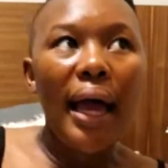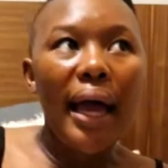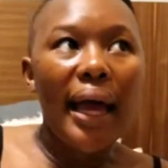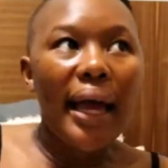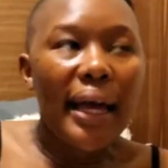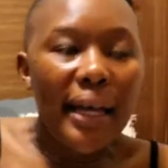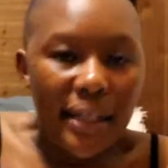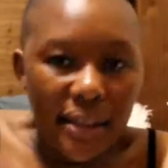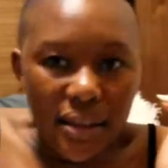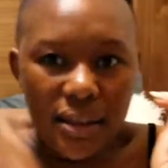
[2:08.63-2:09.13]

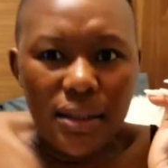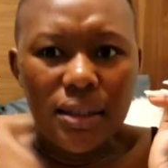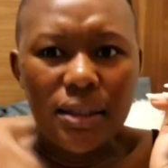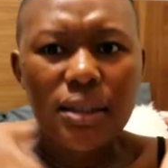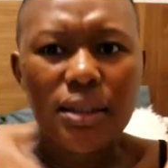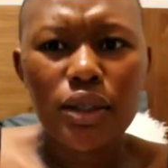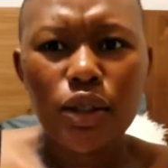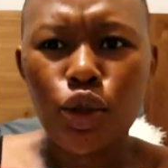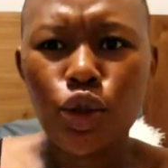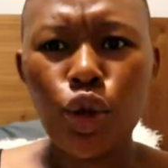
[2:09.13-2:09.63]
And
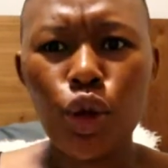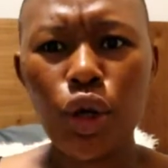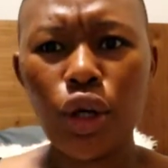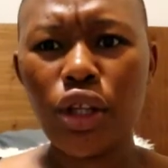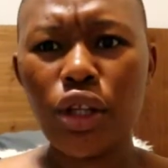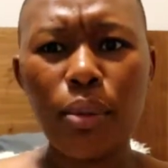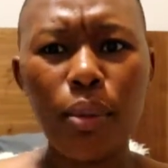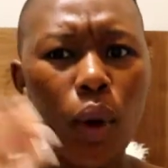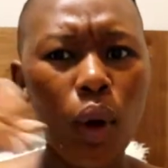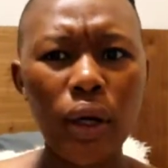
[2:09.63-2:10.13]
you know,
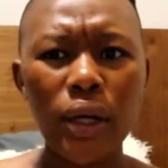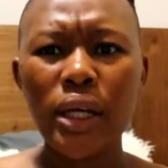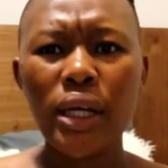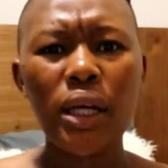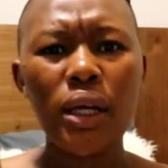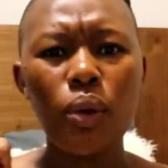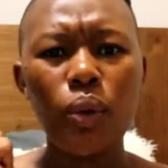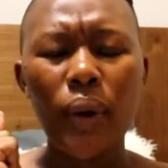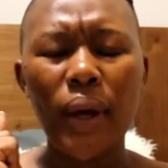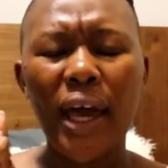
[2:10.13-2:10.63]
in the
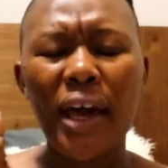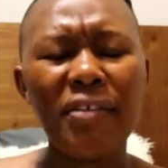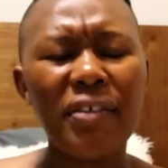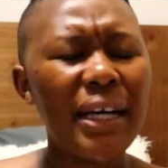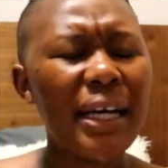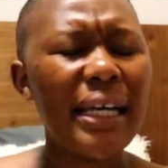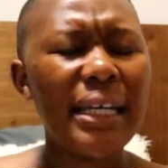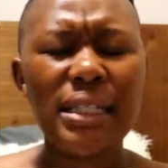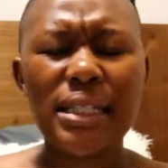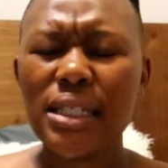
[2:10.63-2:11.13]
morning we have a
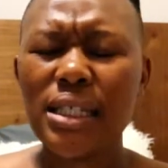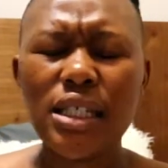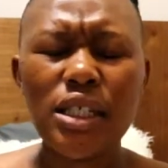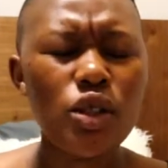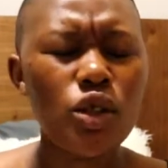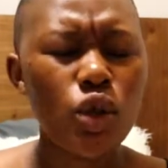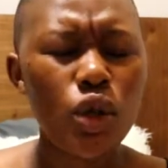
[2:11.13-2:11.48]
canteen,